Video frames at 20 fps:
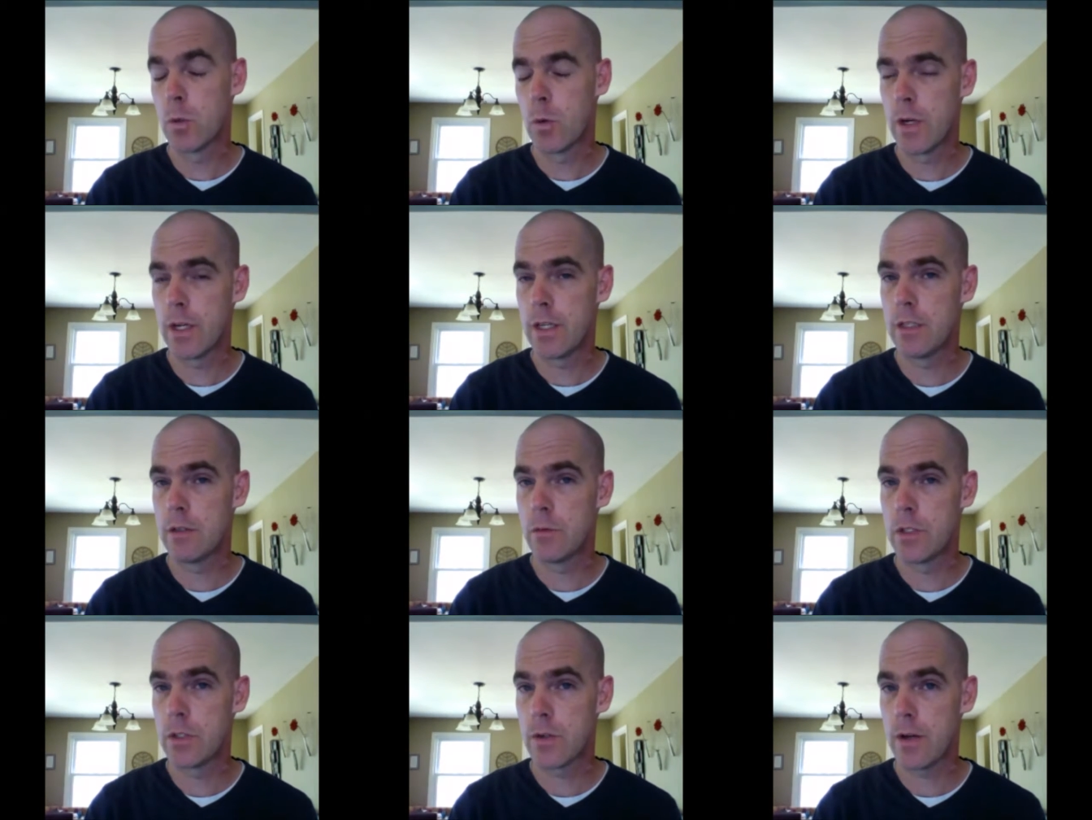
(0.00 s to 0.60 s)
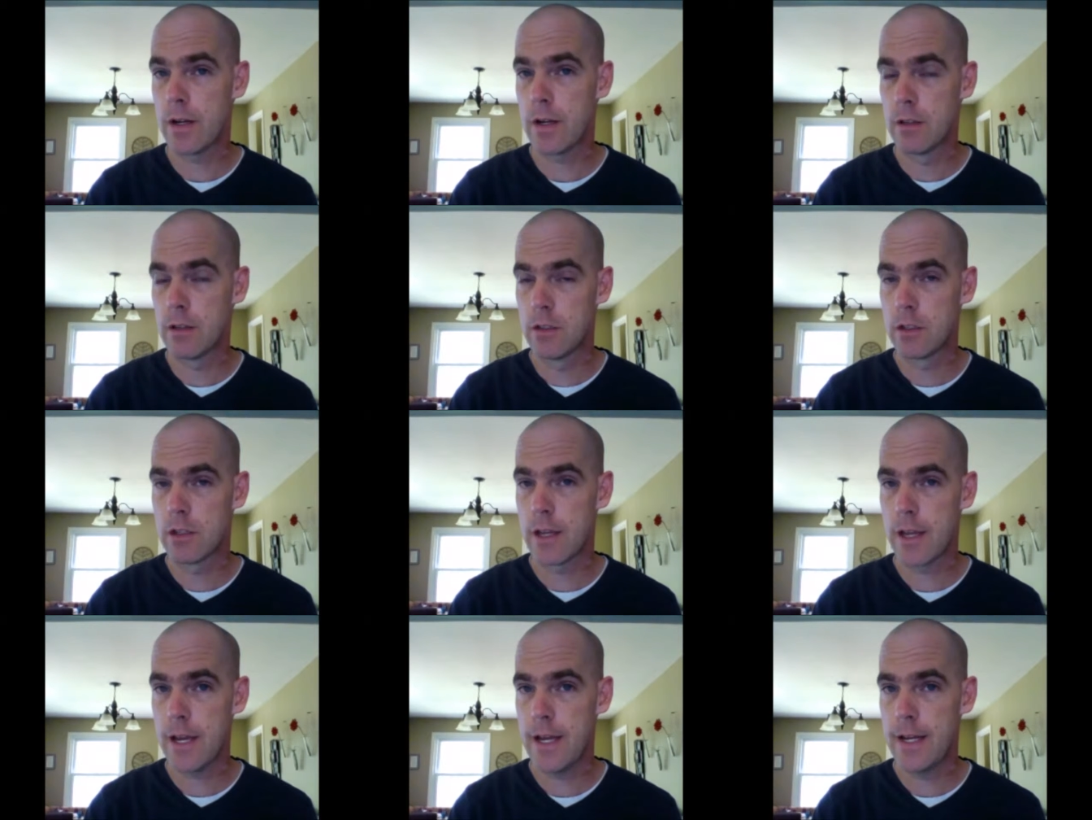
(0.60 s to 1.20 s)
a way that we try to
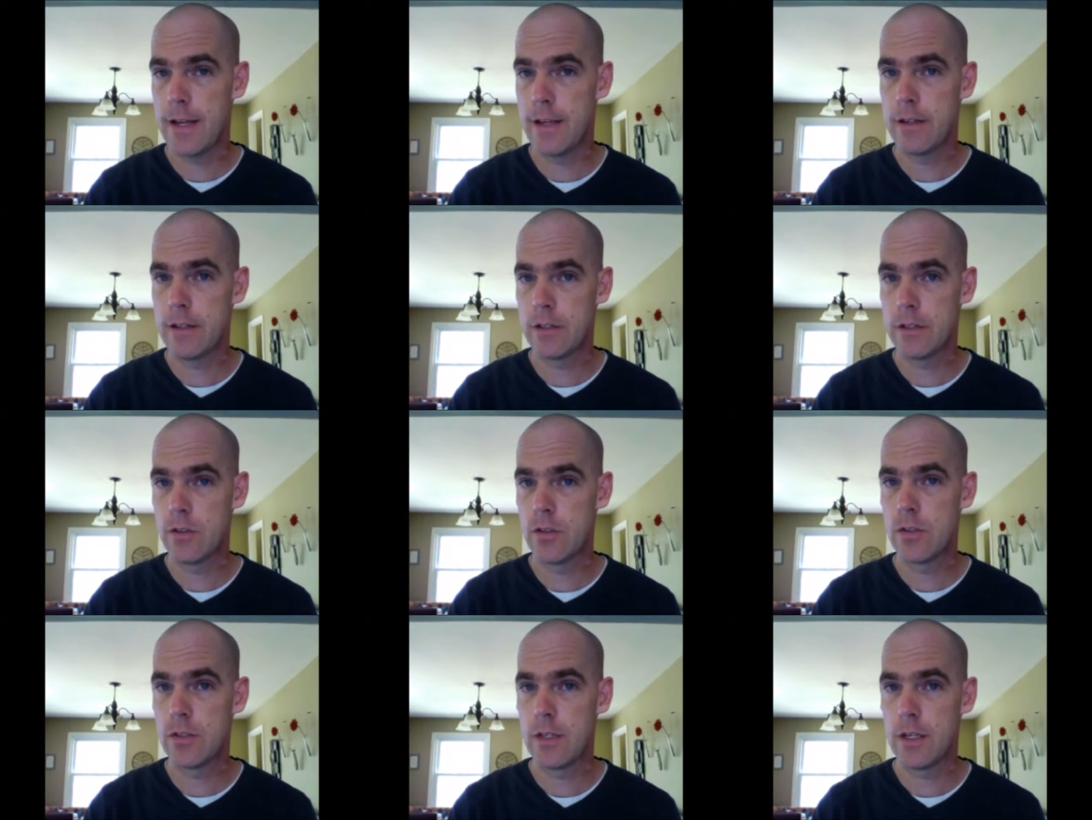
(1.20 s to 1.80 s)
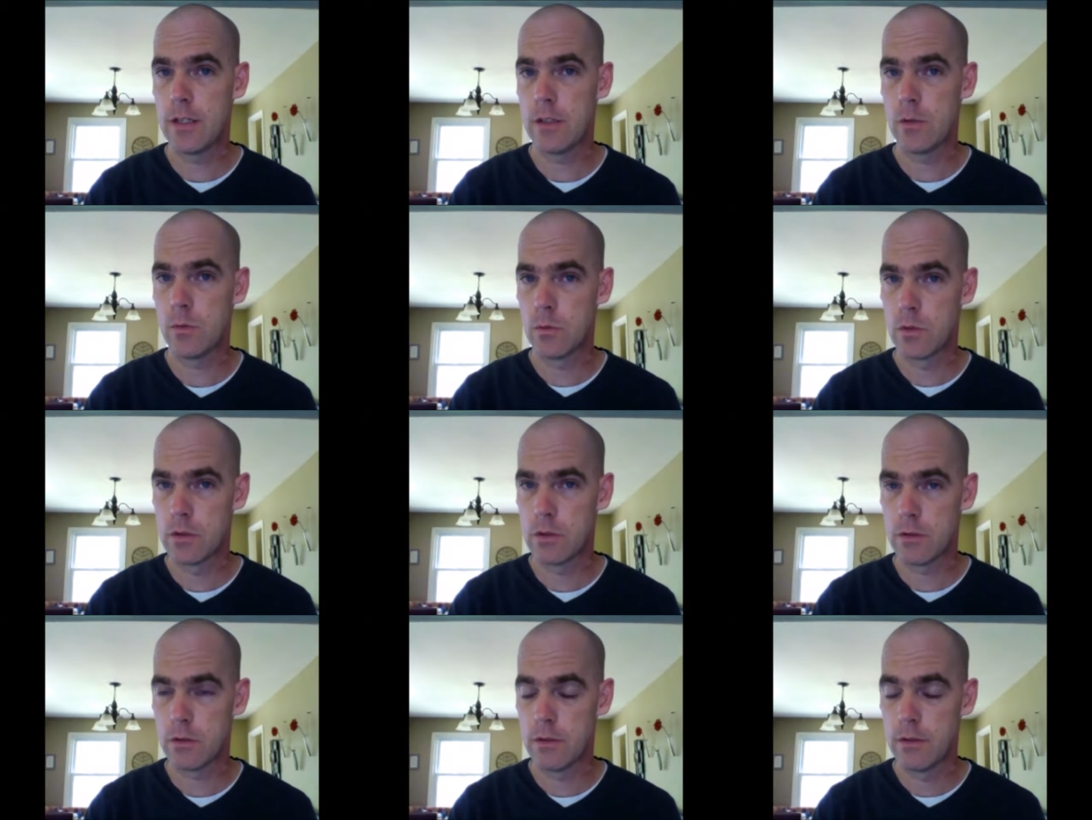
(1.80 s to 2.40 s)
look at and understand the
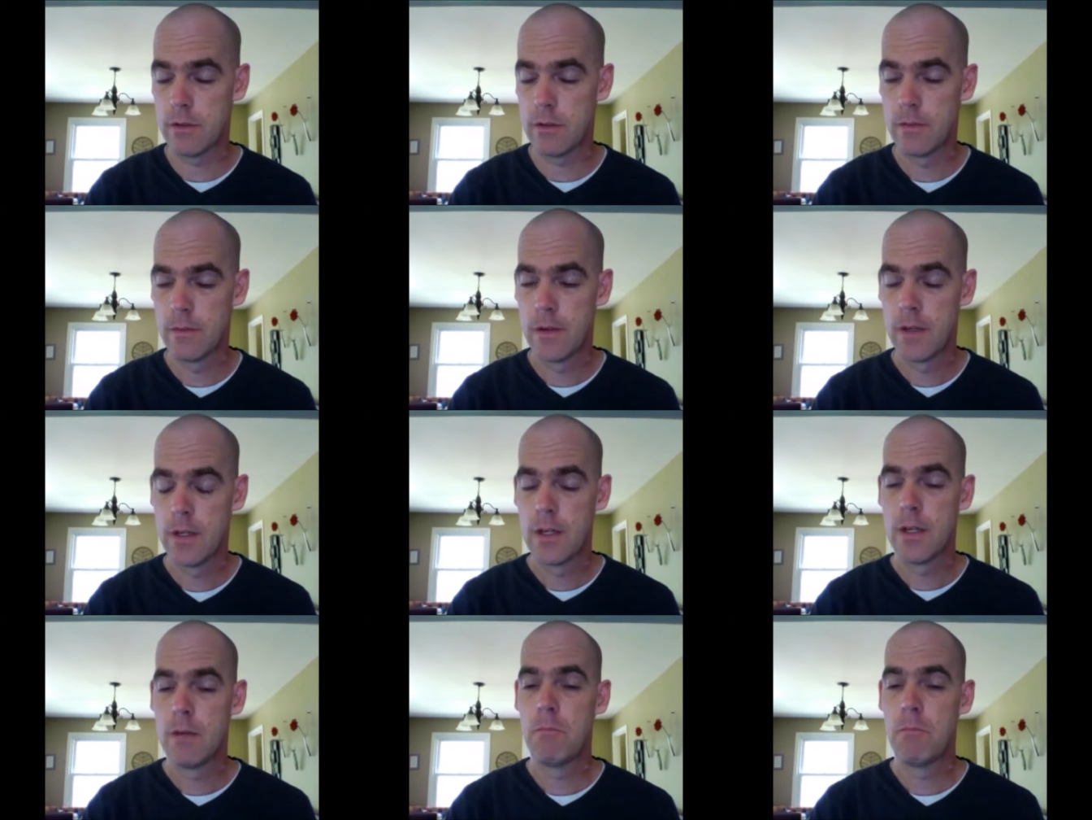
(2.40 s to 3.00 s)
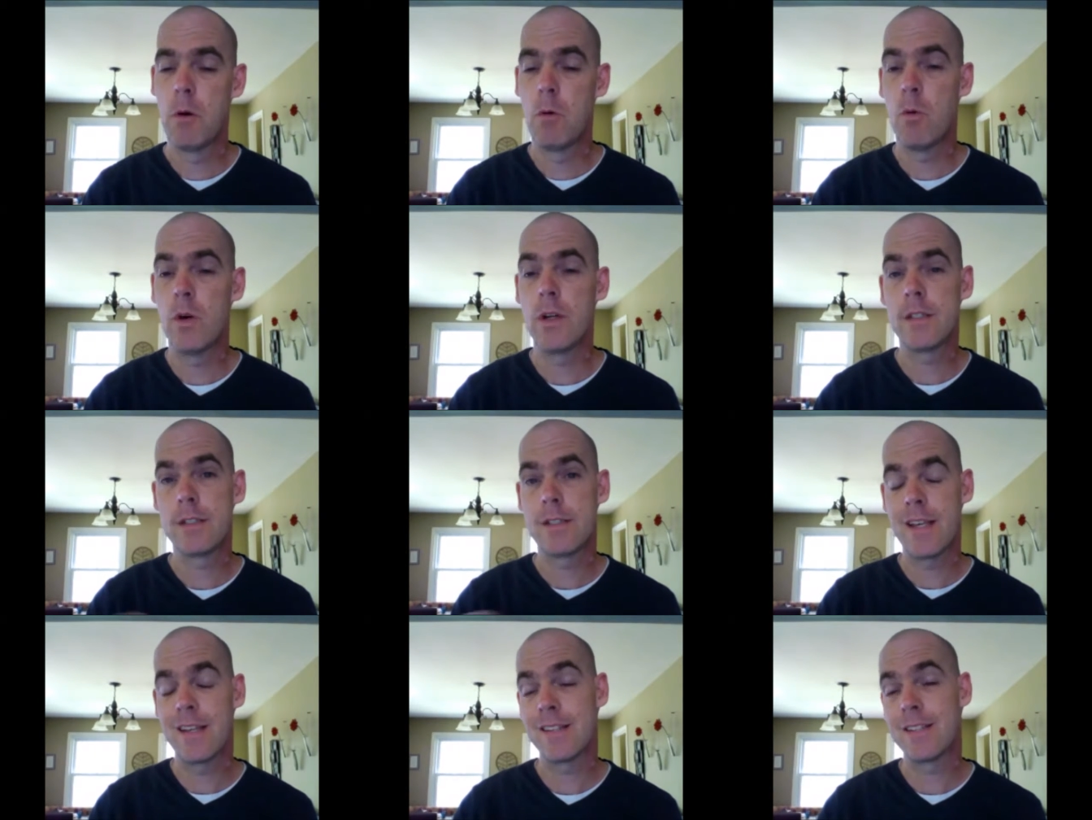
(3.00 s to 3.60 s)
world. But
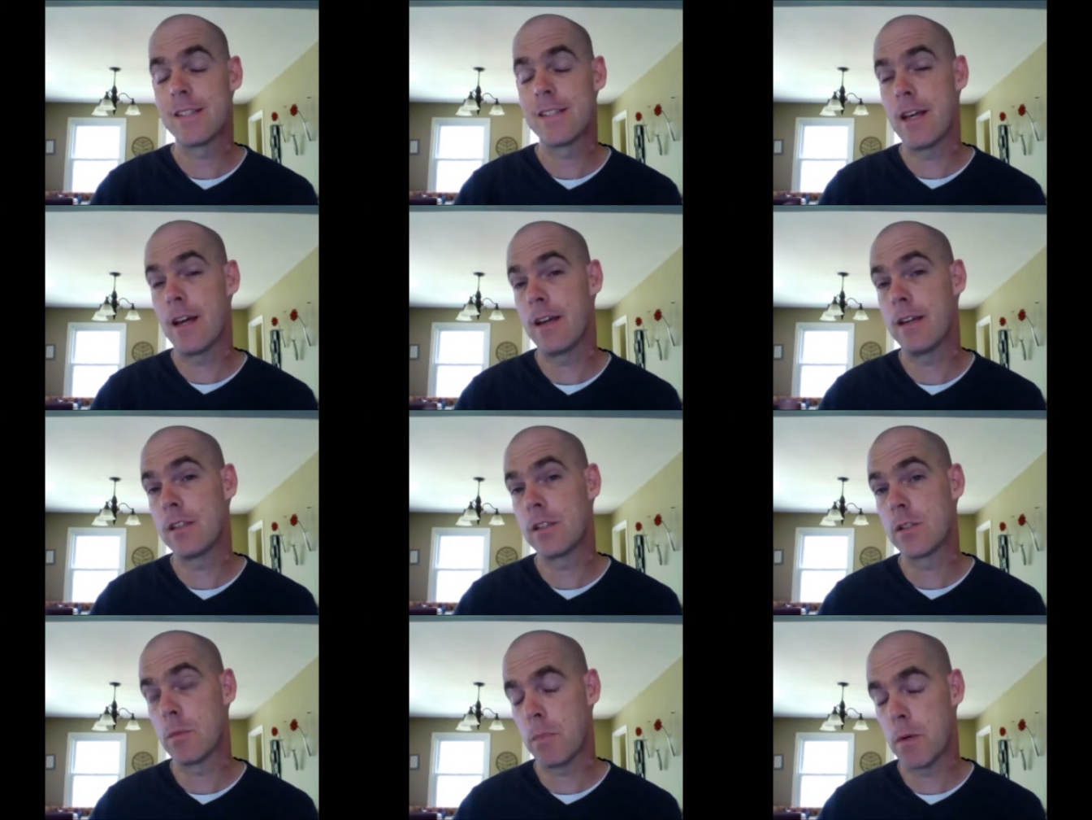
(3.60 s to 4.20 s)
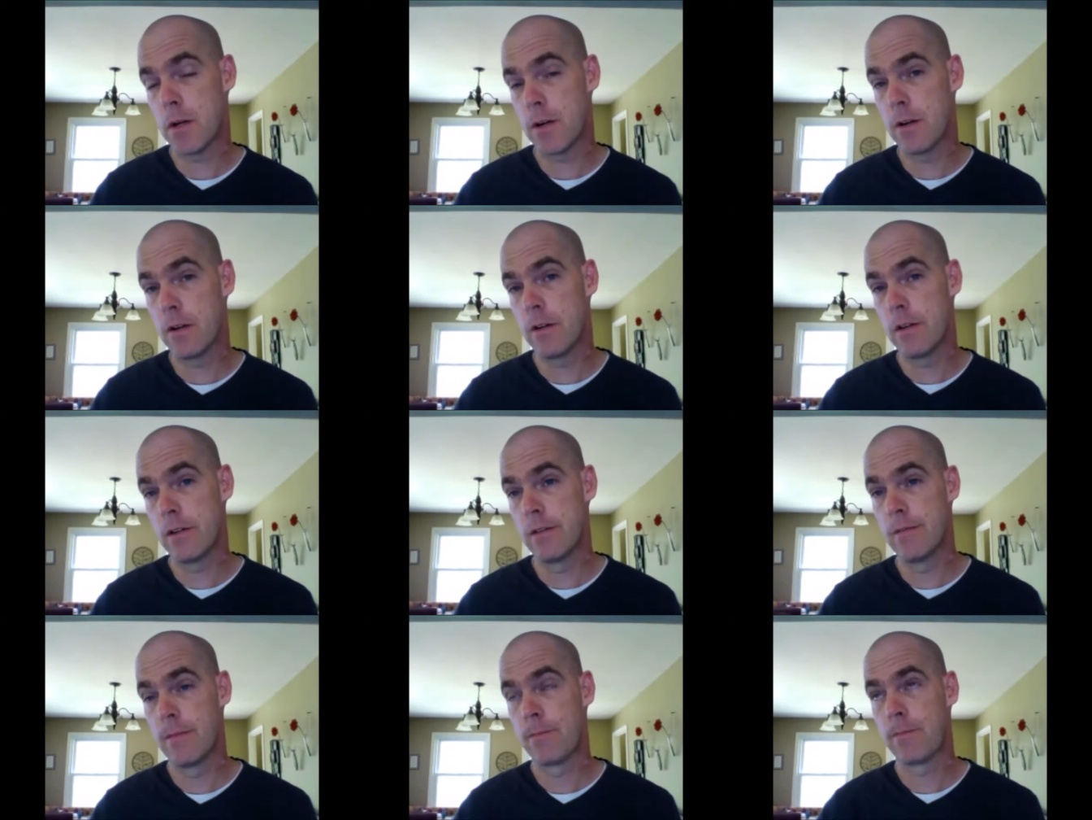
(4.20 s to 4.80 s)
what sets science
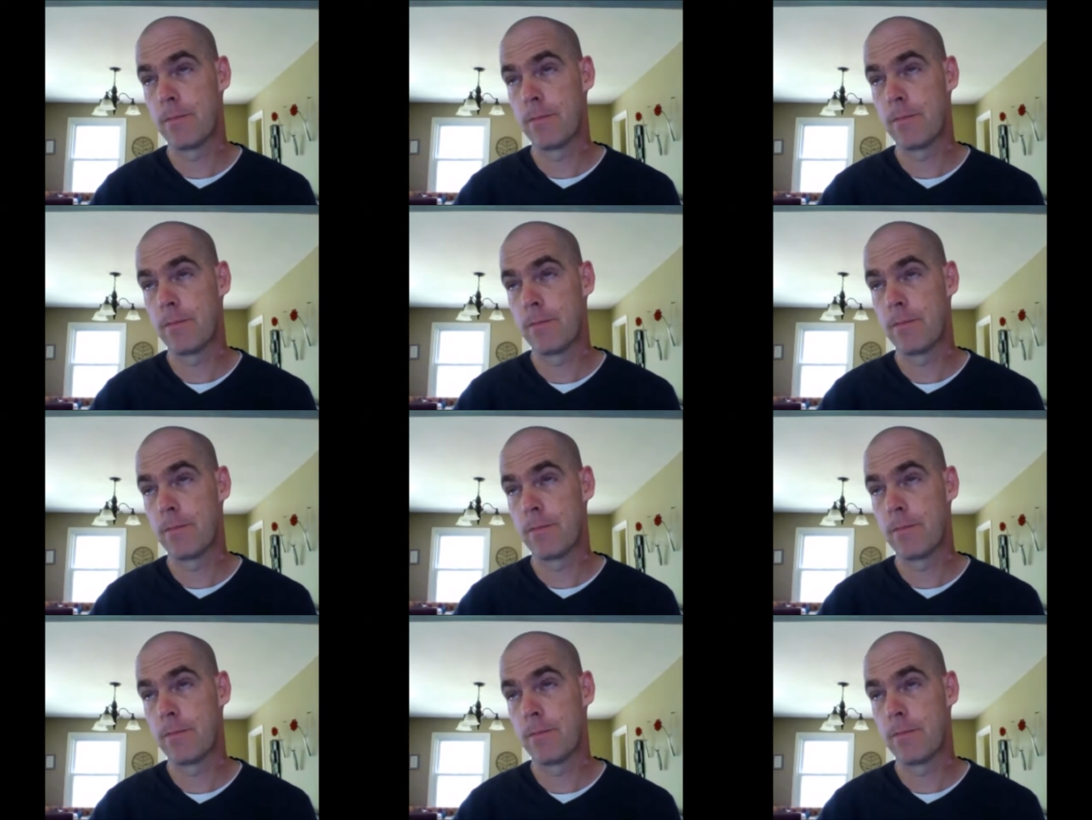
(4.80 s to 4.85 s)
apart